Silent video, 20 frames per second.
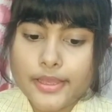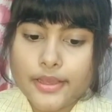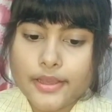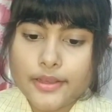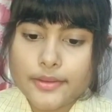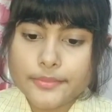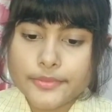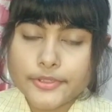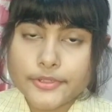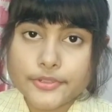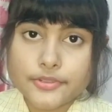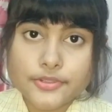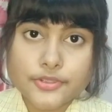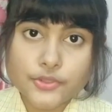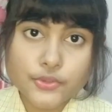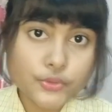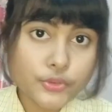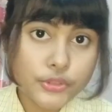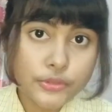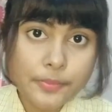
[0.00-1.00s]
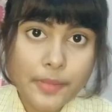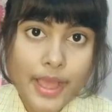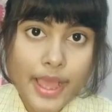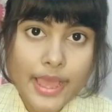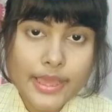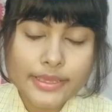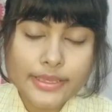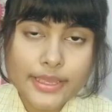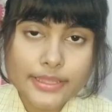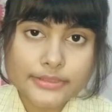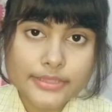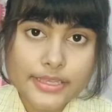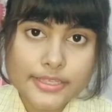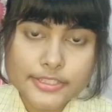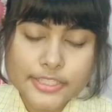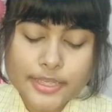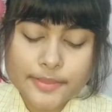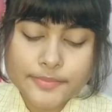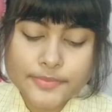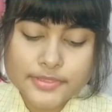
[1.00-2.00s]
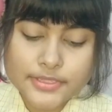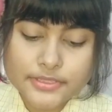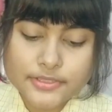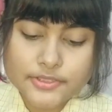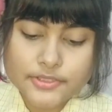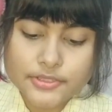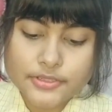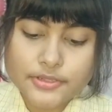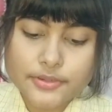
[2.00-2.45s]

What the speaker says: your school bag at the exam center.